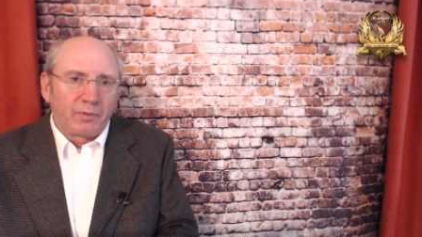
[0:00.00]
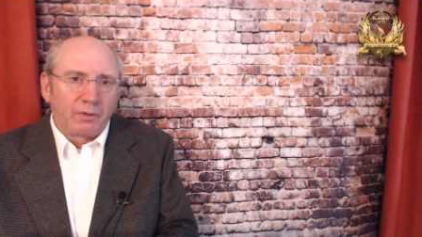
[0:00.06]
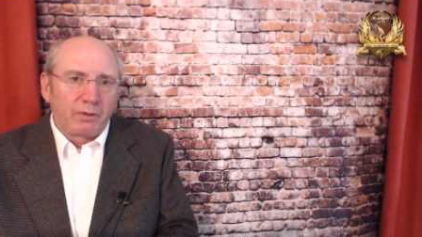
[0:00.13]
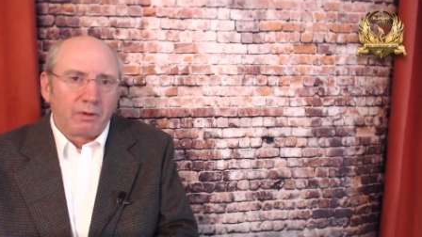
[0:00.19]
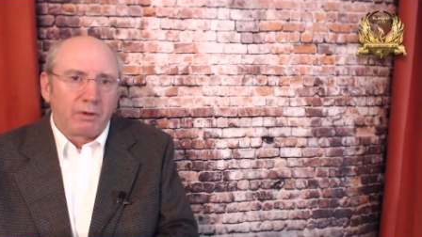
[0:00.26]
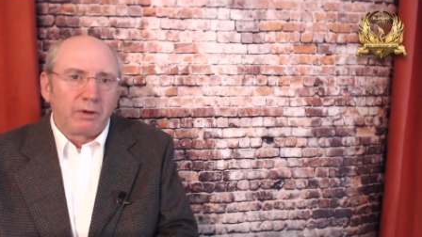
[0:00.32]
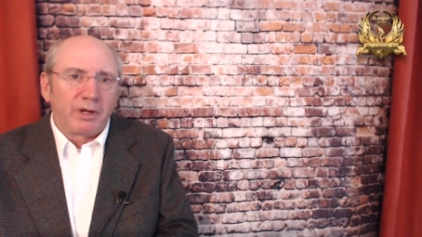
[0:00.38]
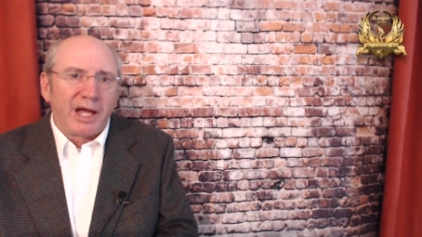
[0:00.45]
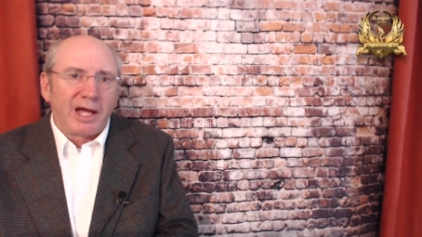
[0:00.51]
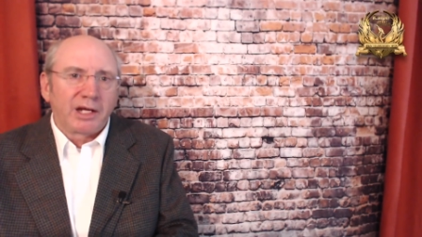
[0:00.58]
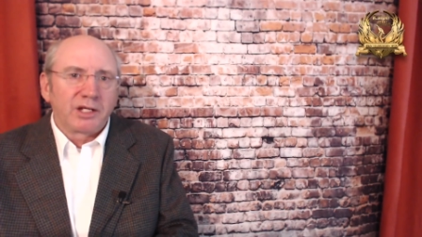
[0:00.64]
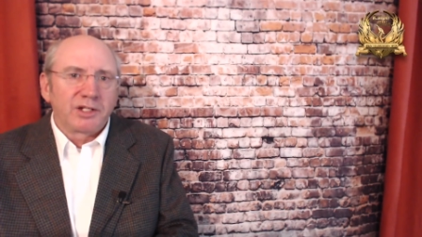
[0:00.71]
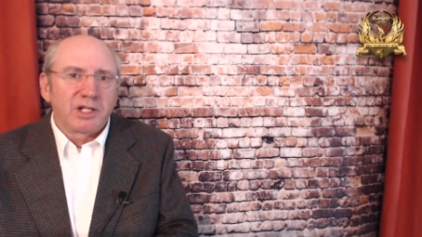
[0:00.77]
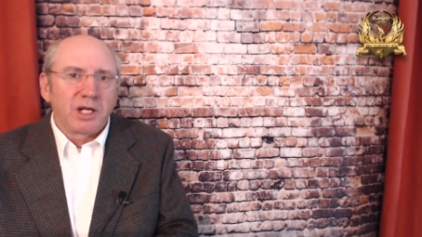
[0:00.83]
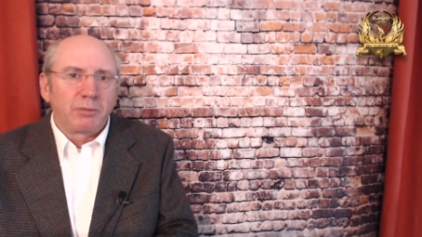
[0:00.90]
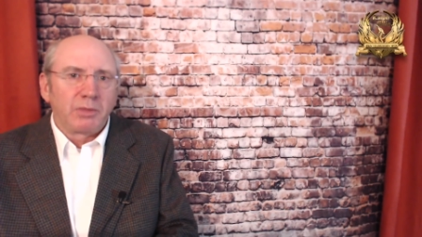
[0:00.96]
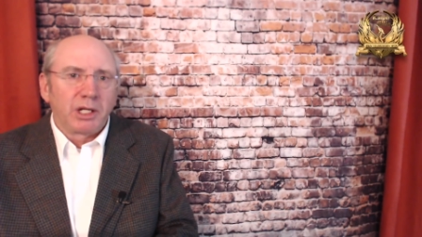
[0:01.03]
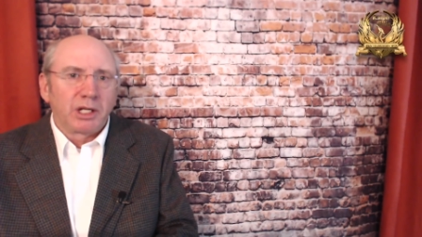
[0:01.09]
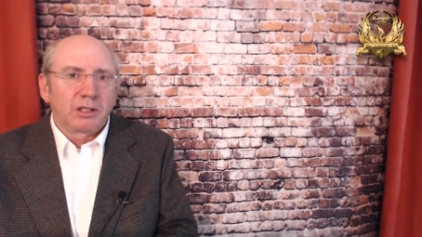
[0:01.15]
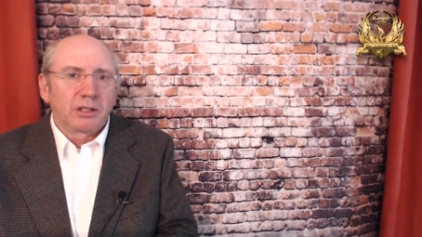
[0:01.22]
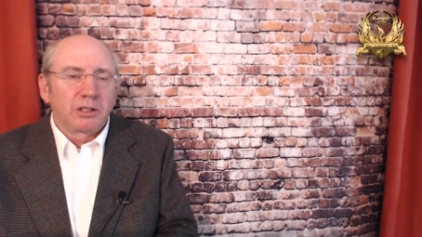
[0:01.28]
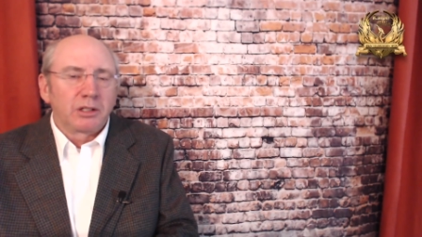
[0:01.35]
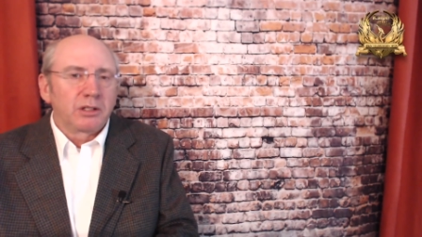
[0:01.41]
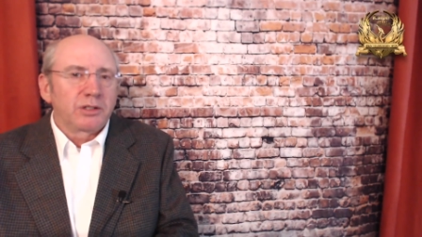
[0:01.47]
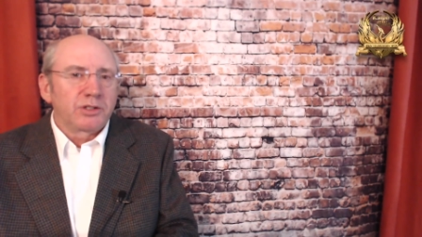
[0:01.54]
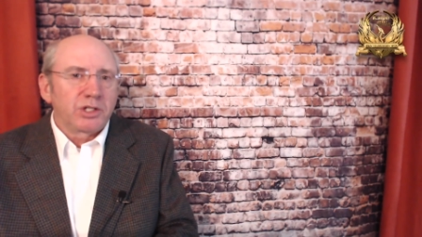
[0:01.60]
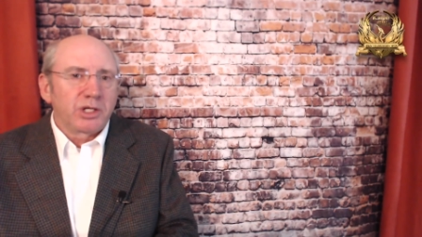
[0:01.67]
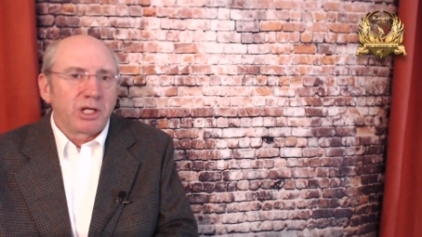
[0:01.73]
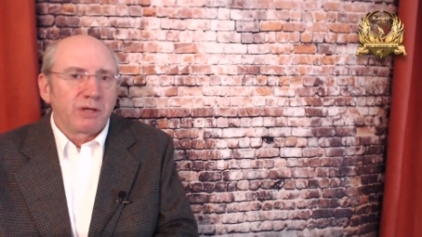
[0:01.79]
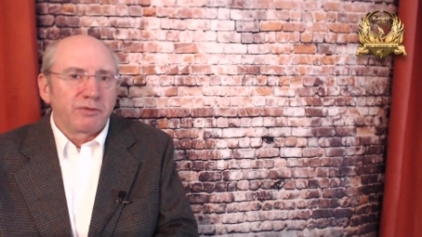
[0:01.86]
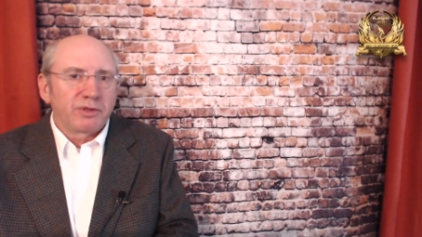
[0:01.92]
on academia
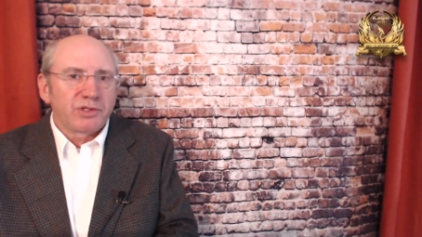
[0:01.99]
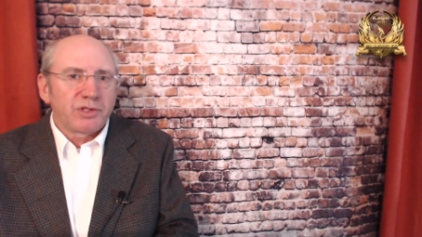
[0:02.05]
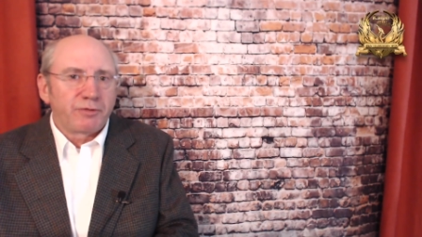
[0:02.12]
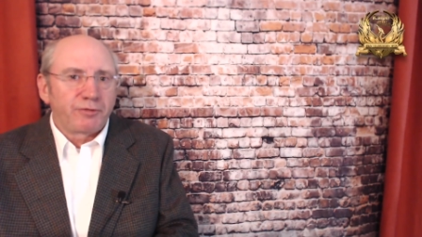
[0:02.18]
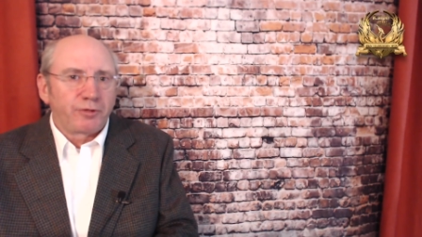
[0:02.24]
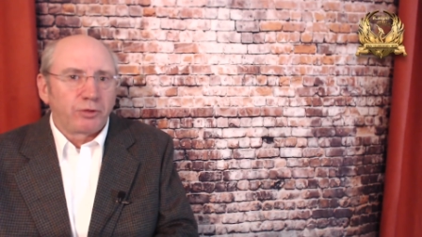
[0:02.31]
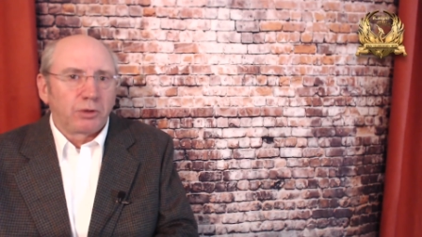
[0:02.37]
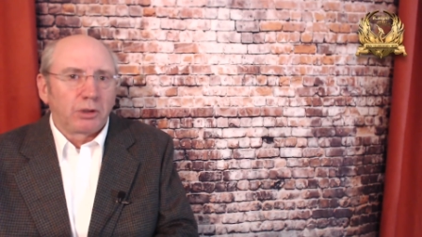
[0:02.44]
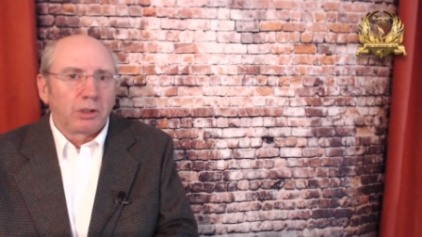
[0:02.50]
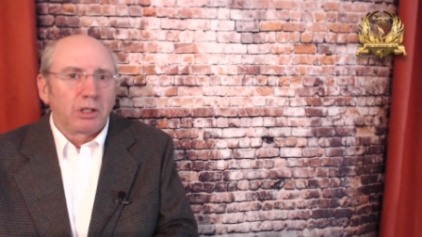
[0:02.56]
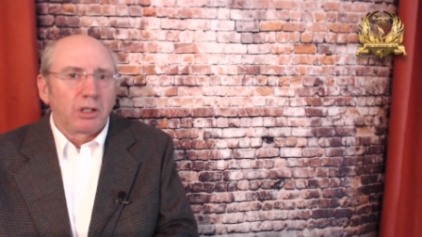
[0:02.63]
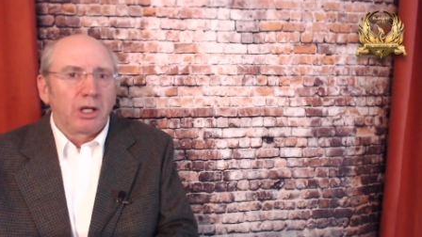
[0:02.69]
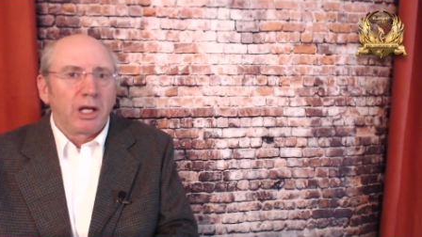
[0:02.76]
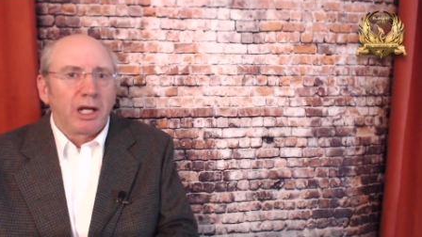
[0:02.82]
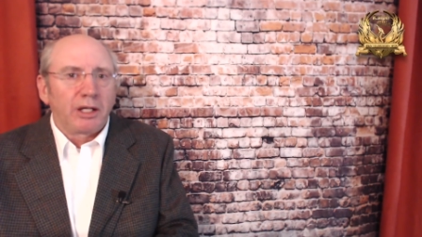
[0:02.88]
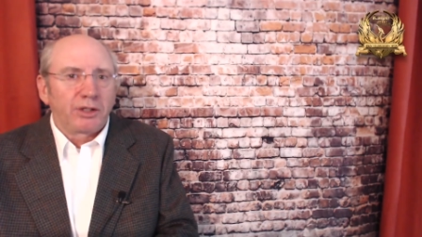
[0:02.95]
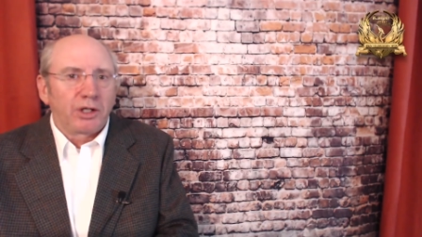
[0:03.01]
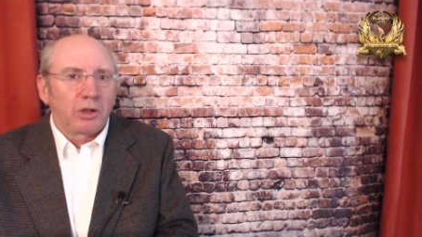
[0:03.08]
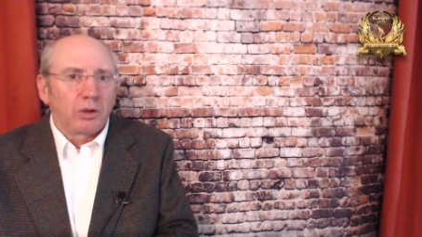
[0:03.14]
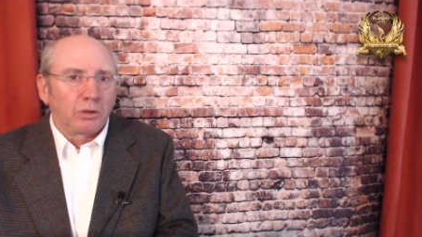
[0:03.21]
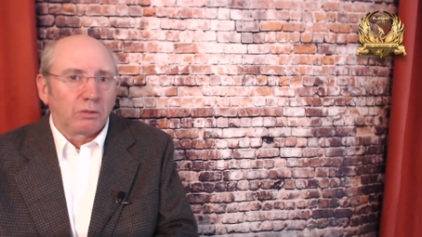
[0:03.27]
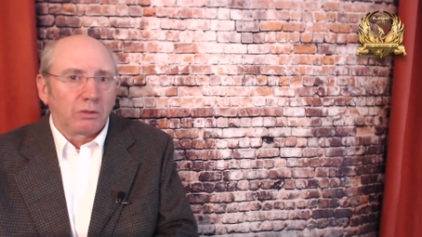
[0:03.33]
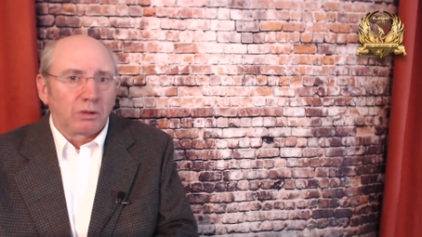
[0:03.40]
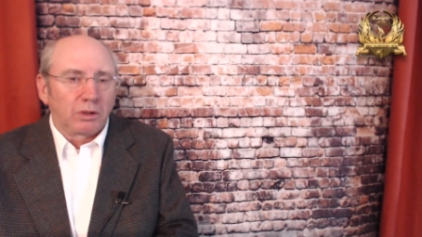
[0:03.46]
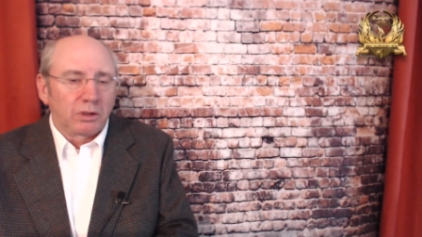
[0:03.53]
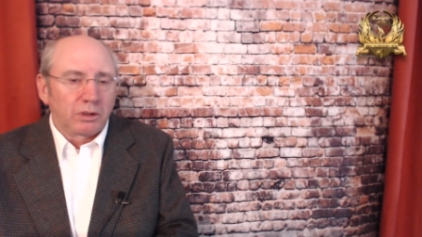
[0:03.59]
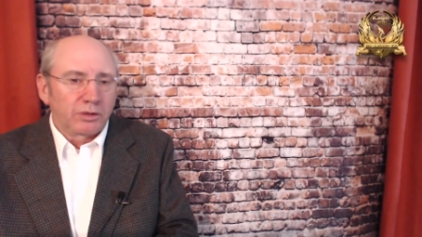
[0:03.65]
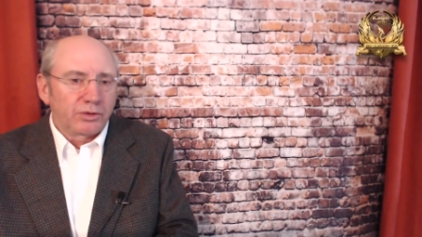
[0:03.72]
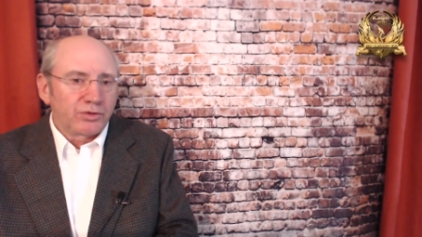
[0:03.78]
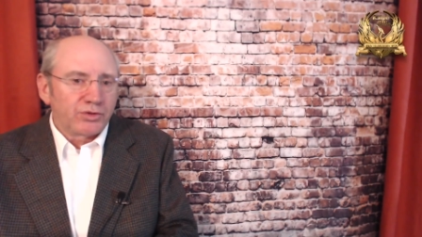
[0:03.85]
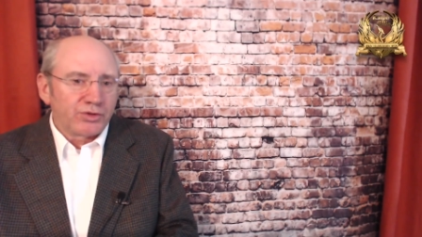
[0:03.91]
to give us the full and whole
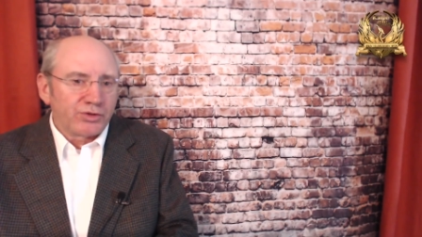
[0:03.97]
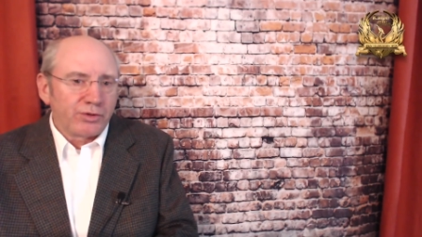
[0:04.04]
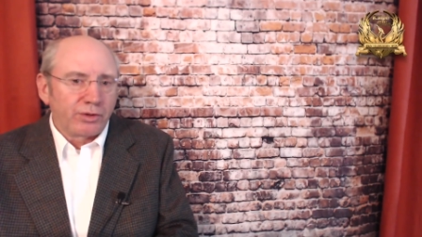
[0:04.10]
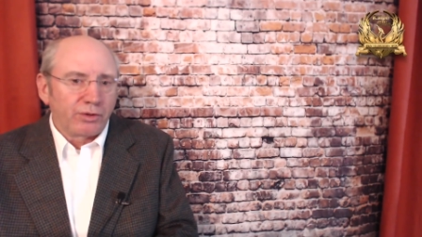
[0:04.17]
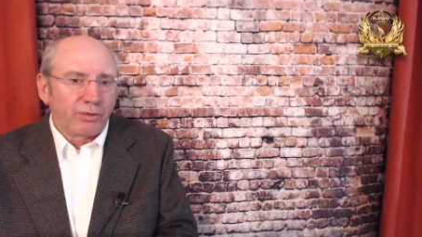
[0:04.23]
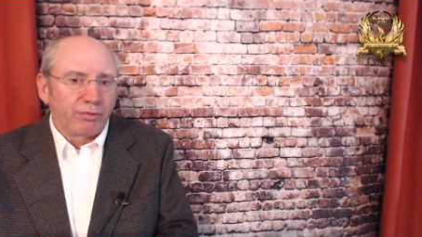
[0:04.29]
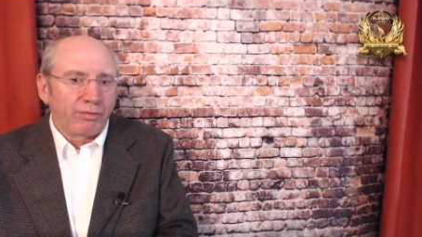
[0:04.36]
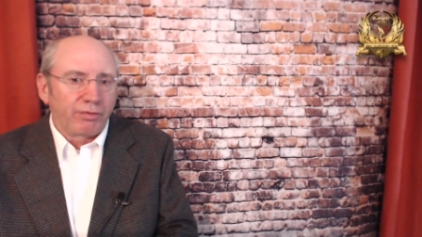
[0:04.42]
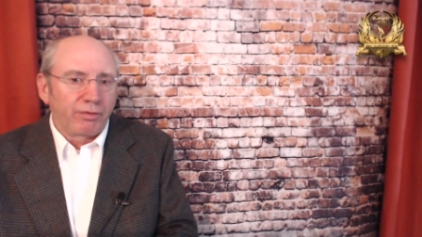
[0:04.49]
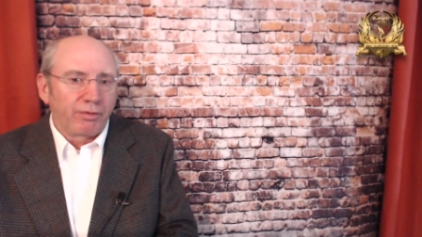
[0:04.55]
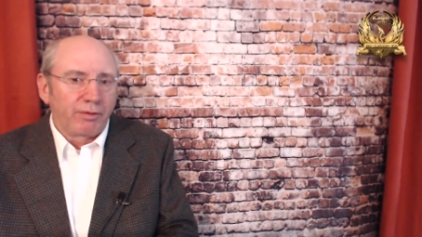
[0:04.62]
truth.